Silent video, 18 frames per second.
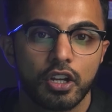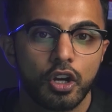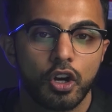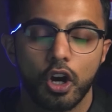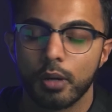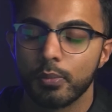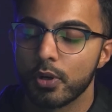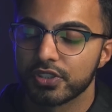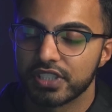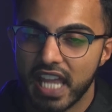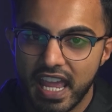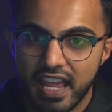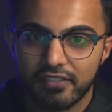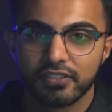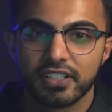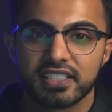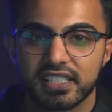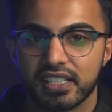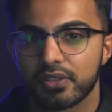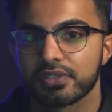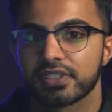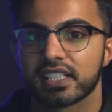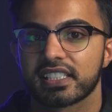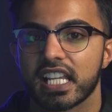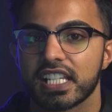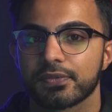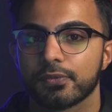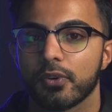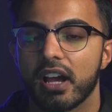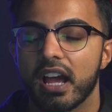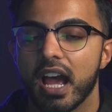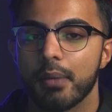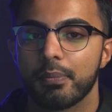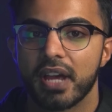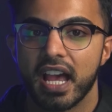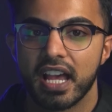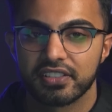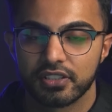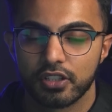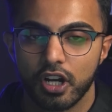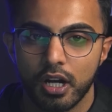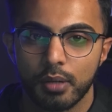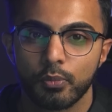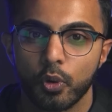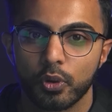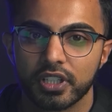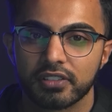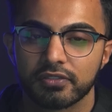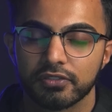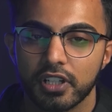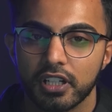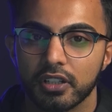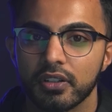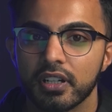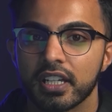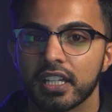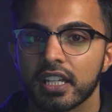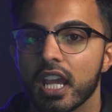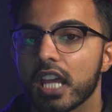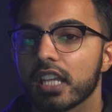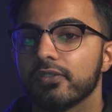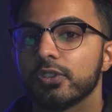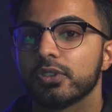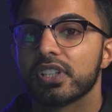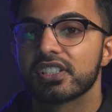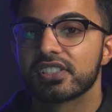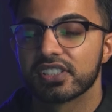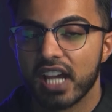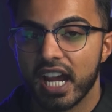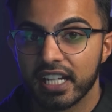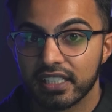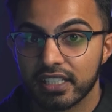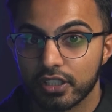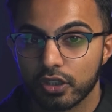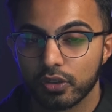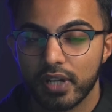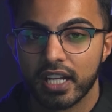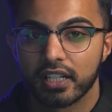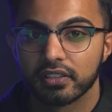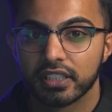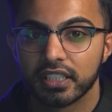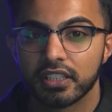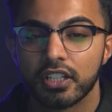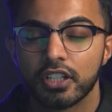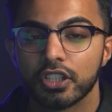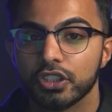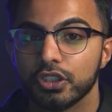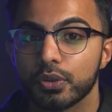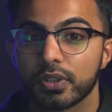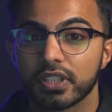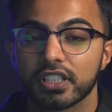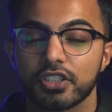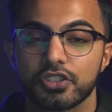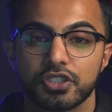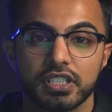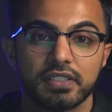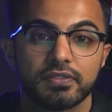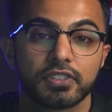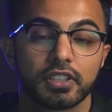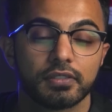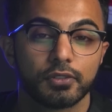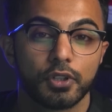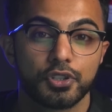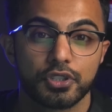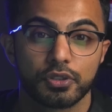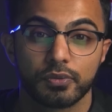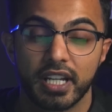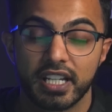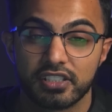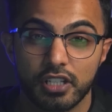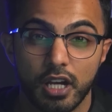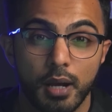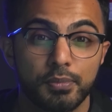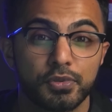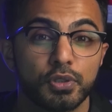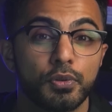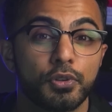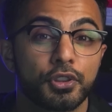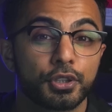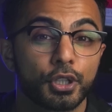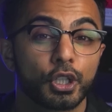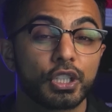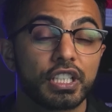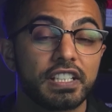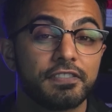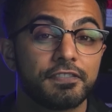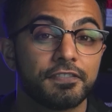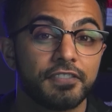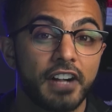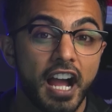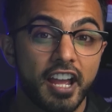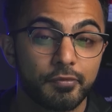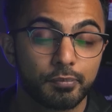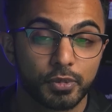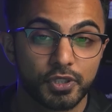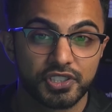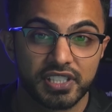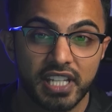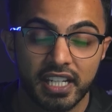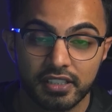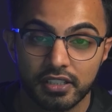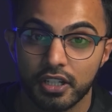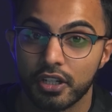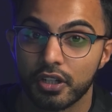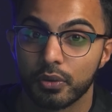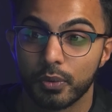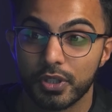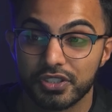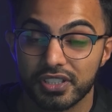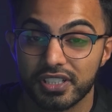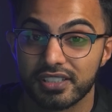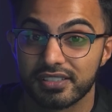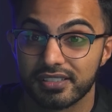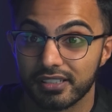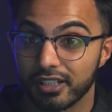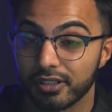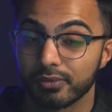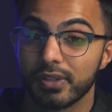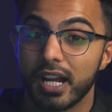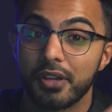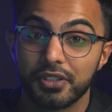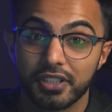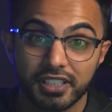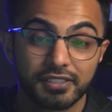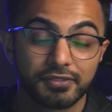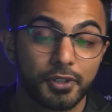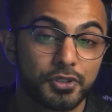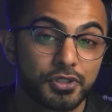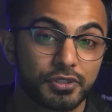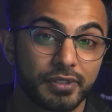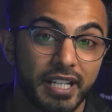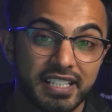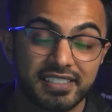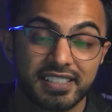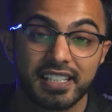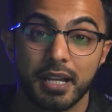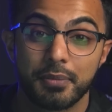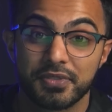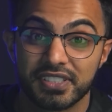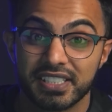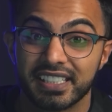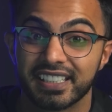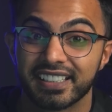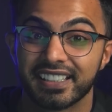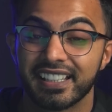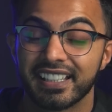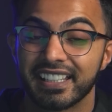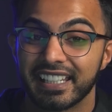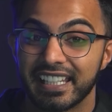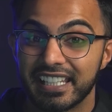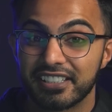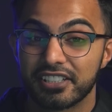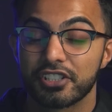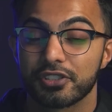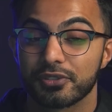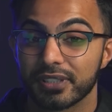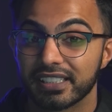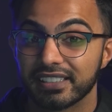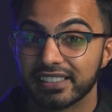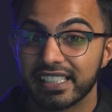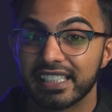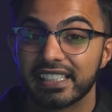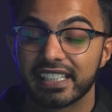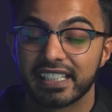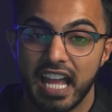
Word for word: Almost every single successful app has an onboarding flow, and if you design it correctly, you can achieve conversion rates up to 35%, which is around the conversion rates that I'm seeing industry leading